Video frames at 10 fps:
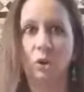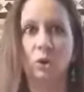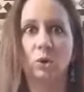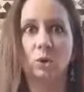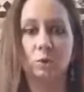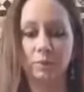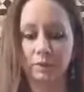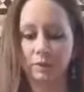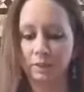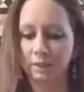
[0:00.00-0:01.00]

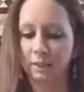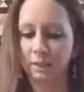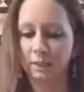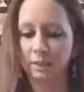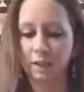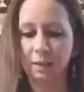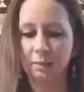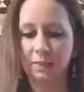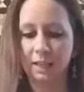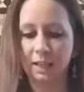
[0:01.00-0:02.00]
Oops,
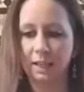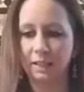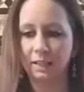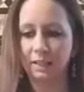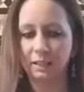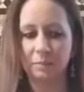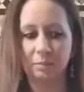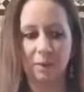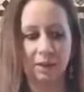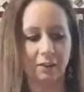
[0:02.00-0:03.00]
clumsy,
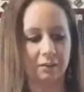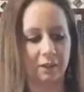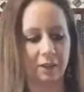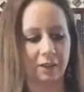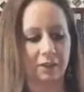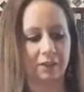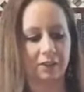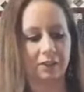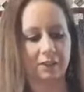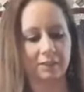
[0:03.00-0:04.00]

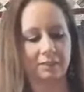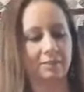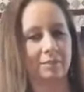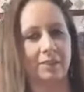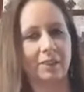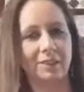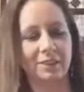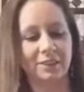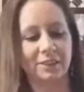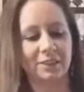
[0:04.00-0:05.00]
butterfingers.
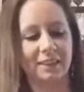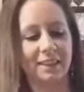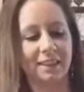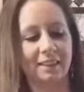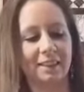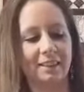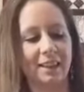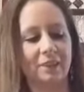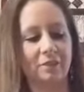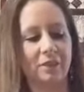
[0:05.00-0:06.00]
There is nothing
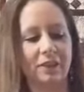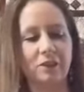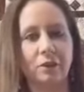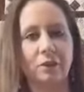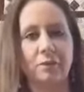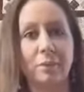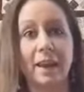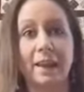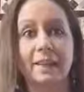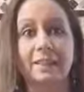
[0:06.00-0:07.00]
like a fresh coat of
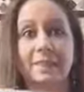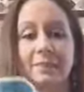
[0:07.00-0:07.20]
paint.